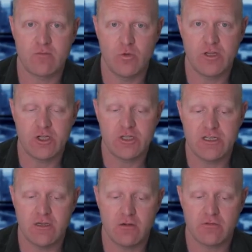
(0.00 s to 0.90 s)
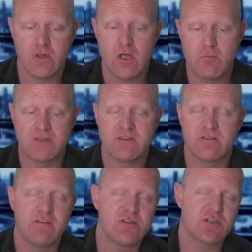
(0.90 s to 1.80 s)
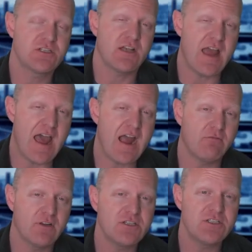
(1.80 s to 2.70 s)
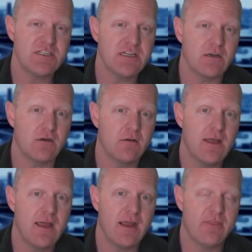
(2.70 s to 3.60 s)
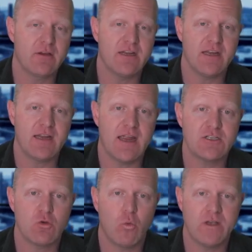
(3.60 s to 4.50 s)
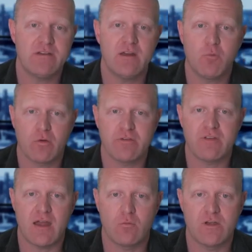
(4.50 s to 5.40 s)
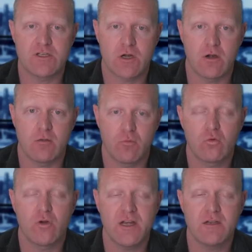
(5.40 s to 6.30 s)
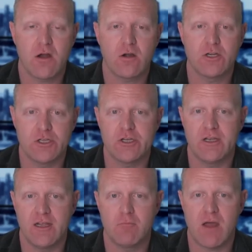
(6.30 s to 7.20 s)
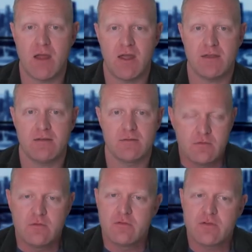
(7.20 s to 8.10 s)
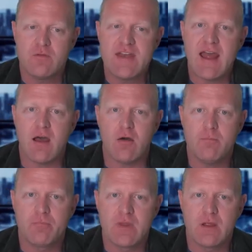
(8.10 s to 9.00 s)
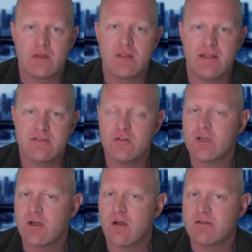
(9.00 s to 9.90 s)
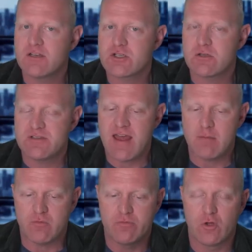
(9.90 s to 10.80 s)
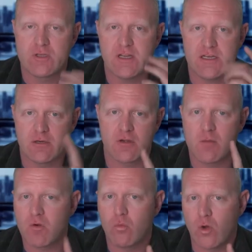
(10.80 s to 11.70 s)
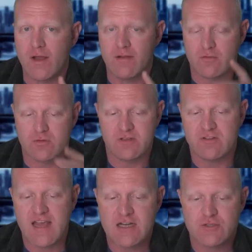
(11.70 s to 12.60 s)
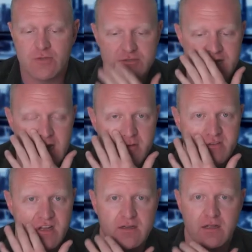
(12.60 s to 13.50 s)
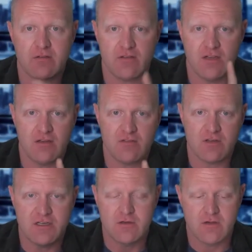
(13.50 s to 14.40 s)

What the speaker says: some really good years, but this is just an average deal, and they're getting a 20% return. Pretty darn good in my mind. So now let's look at our additional tabs. We've looked at year number one. That's what this cash flow tab is telling us is year